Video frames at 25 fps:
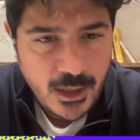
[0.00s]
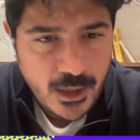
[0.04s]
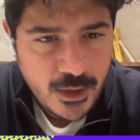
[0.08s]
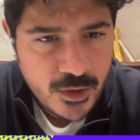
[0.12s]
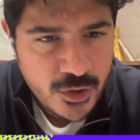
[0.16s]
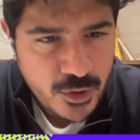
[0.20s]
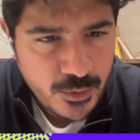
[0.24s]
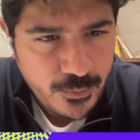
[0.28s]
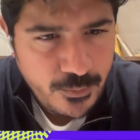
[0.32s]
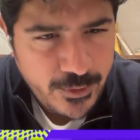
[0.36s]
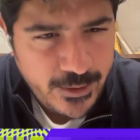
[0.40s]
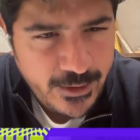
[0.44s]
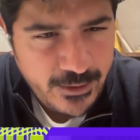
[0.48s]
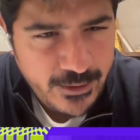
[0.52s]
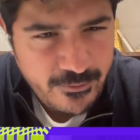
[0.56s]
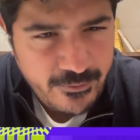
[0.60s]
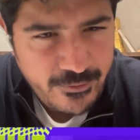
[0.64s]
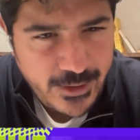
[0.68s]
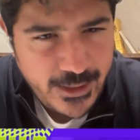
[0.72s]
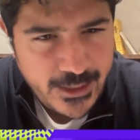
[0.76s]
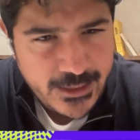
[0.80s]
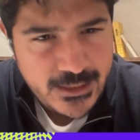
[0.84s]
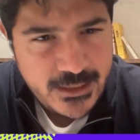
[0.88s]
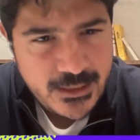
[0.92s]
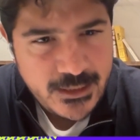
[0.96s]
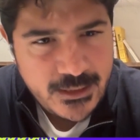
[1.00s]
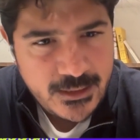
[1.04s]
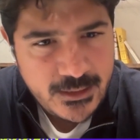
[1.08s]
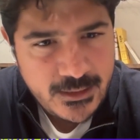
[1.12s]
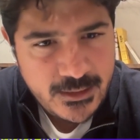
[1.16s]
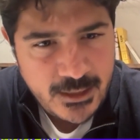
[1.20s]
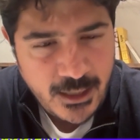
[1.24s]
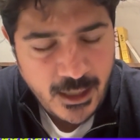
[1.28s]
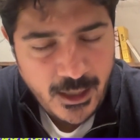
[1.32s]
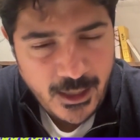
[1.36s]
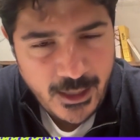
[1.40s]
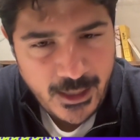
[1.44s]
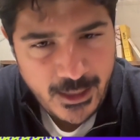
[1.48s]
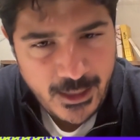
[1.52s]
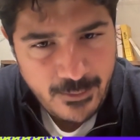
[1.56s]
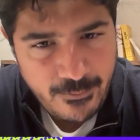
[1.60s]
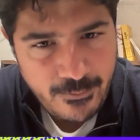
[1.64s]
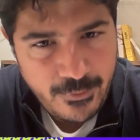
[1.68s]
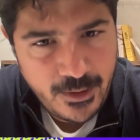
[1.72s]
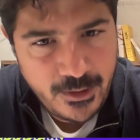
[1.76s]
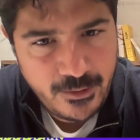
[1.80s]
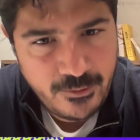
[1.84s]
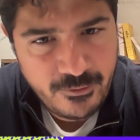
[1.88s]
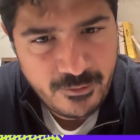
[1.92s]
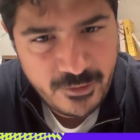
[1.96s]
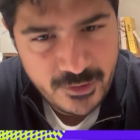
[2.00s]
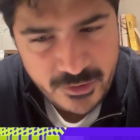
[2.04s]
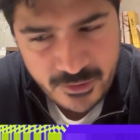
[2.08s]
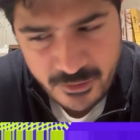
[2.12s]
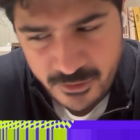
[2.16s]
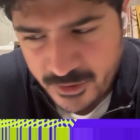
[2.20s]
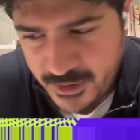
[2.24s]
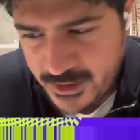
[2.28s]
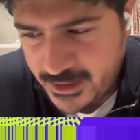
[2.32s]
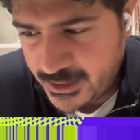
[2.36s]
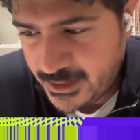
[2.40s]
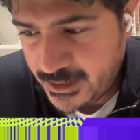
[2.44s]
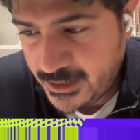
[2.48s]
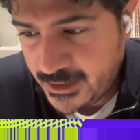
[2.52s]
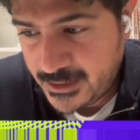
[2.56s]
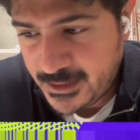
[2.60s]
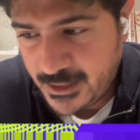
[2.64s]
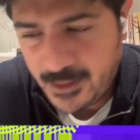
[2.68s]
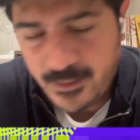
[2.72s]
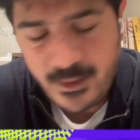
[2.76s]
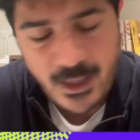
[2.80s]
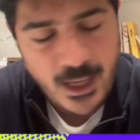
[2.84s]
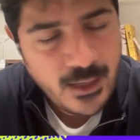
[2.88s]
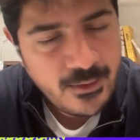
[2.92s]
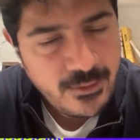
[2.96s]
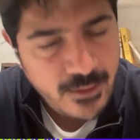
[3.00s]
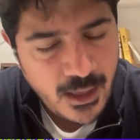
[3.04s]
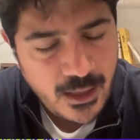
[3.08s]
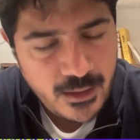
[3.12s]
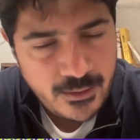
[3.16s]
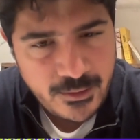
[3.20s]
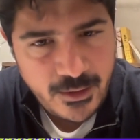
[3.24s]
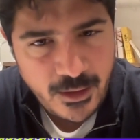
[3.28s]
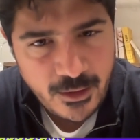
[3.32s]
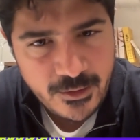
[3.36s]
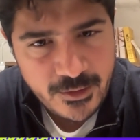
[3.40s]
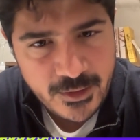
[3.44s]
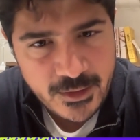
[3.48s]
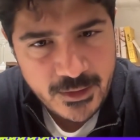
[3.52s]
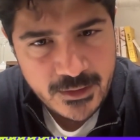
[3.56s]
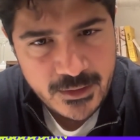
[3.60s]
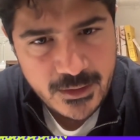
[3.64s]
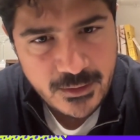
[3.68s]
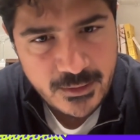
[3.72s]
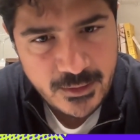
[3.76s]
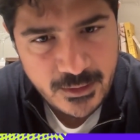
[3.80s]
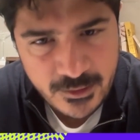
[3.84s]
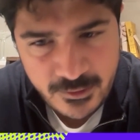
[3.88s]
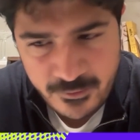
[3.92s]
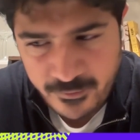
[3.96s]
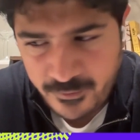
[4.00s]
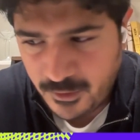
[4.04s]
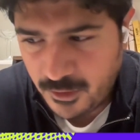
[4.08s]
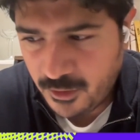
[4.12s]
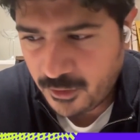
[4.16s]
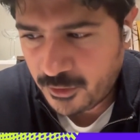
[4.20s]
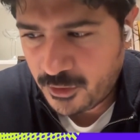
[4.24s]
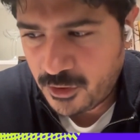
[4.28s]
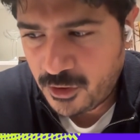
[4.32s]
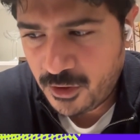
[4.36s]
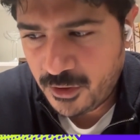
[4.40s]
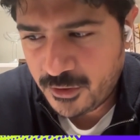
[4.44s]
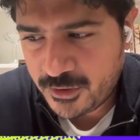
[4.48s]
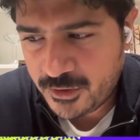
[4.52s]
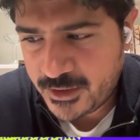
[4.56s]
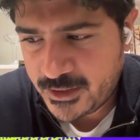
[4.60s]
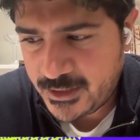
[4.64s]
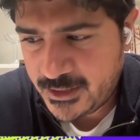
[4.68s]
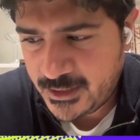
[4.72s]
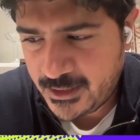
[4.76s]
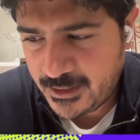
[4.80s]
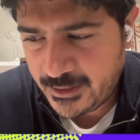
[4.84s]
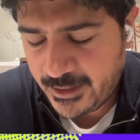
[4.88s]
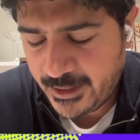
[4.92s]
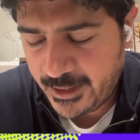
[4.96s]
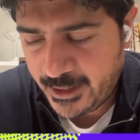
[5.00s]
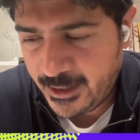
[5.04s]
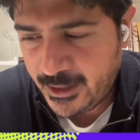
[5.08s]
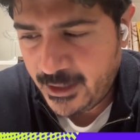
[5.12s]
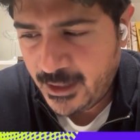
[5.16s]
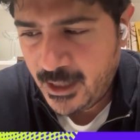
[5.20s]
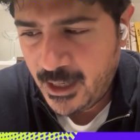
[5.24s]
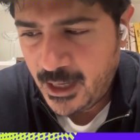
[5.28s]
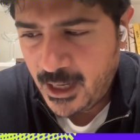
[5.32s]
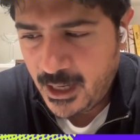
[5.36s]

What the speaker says: should we invest time and resources, and there's full on costs, isn't there,